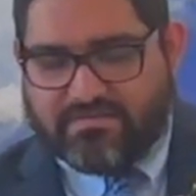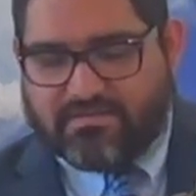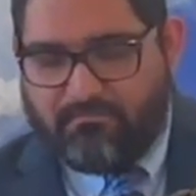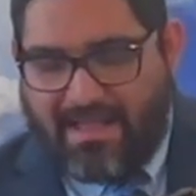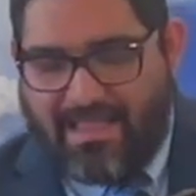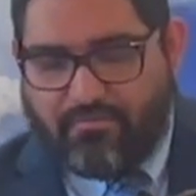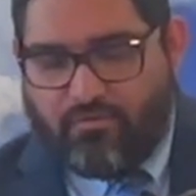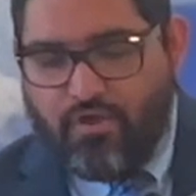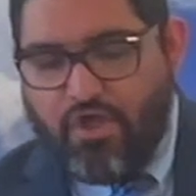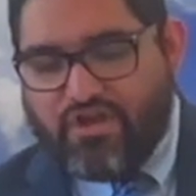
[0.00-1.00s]
The
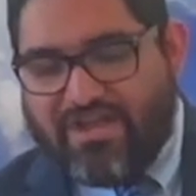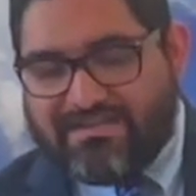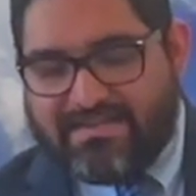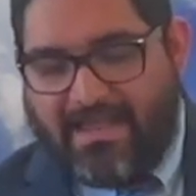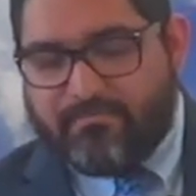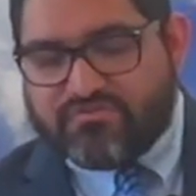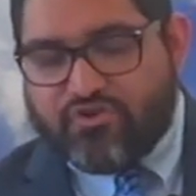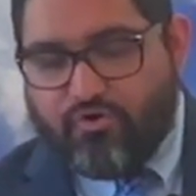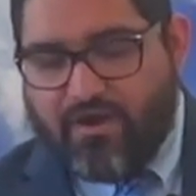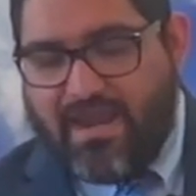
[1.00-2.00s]
Bible condemns
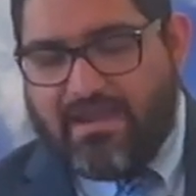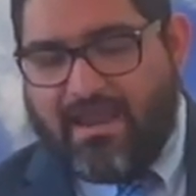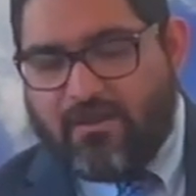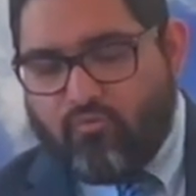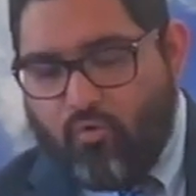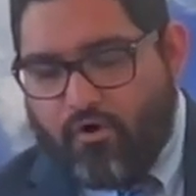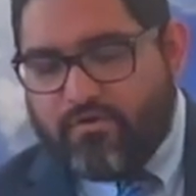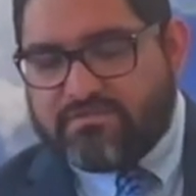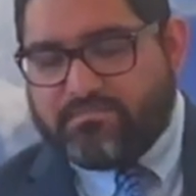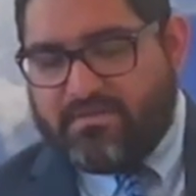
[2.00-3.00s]
greed and
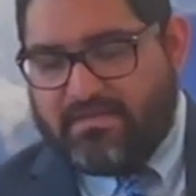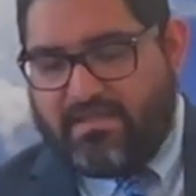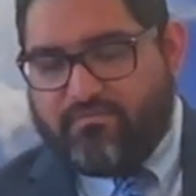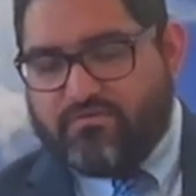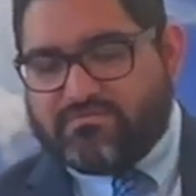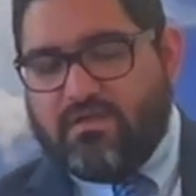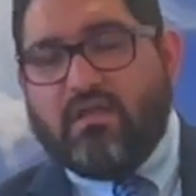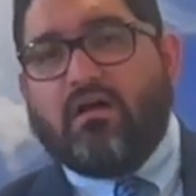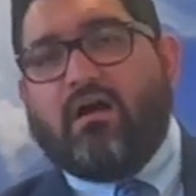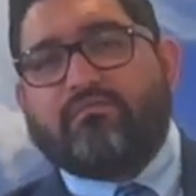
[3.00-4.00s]
warns believers
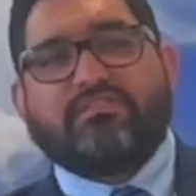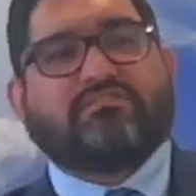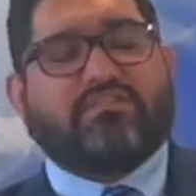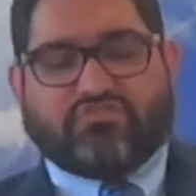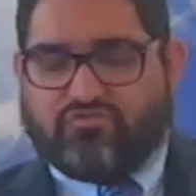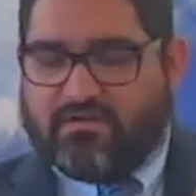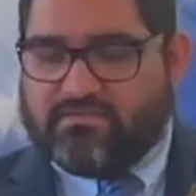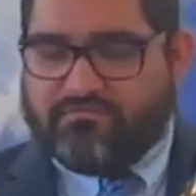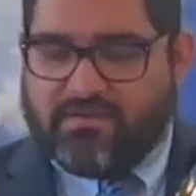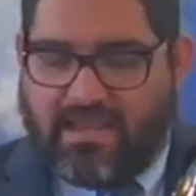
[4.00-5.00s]
of its
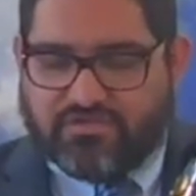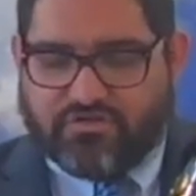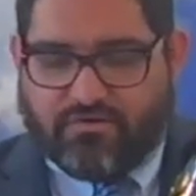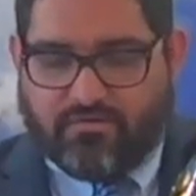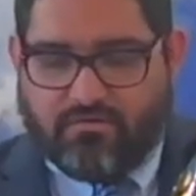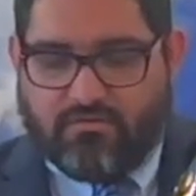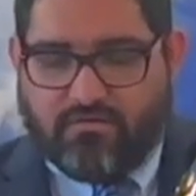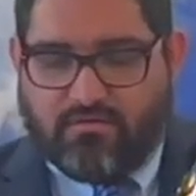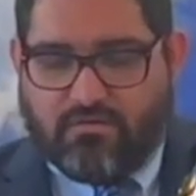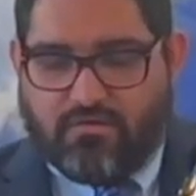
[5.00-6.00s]
destructive nature.
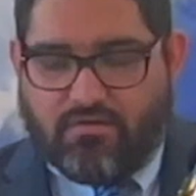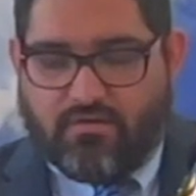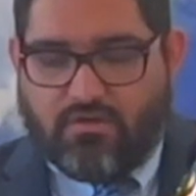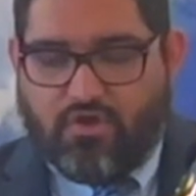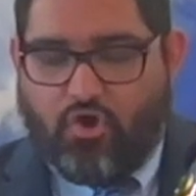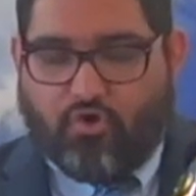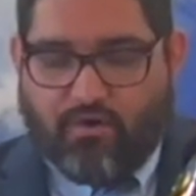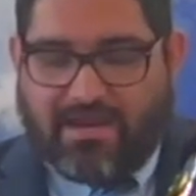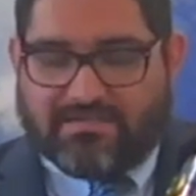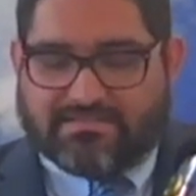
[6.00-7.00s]

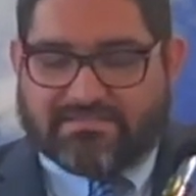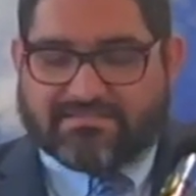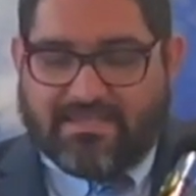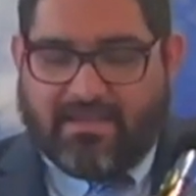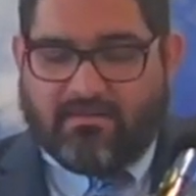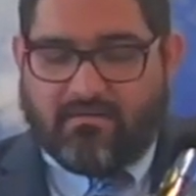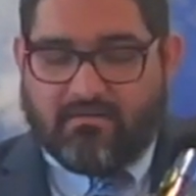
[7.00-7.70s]
Greed is a sin